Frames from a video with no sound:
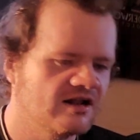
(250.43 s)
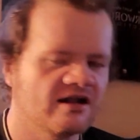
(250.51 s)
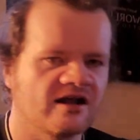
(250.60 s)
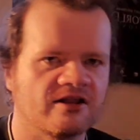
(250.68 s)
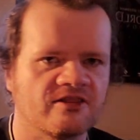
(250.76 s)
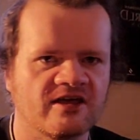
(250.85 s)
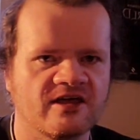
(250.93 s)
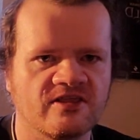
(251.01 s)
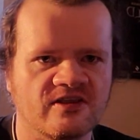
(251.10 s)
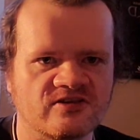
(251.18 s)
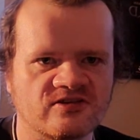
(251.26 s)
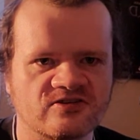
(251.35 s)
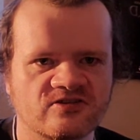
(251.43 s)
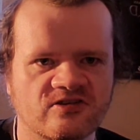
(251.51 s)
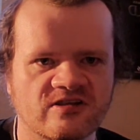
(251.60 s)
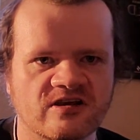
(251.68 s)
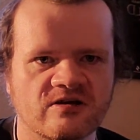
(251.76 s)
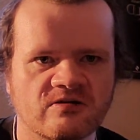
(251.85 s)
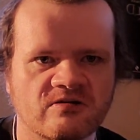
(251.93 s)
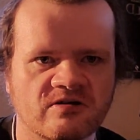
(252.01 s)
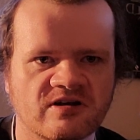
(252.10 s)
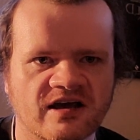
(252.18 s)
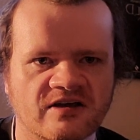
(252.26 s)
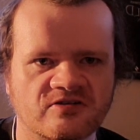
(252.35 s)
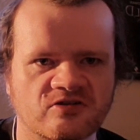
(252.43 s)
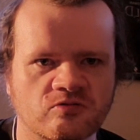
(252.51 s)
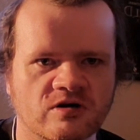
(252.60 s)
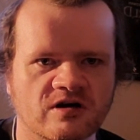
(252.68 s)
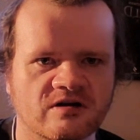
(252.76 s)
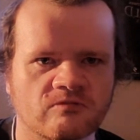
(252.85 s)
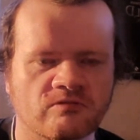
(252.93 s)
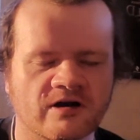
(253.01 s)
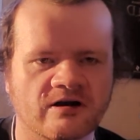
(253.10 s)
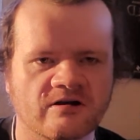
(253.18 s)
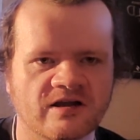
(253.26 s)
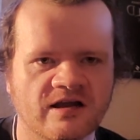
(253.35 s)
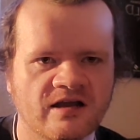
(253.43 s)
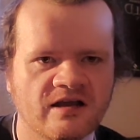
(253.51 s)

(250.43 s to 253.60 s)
And then this is the next one where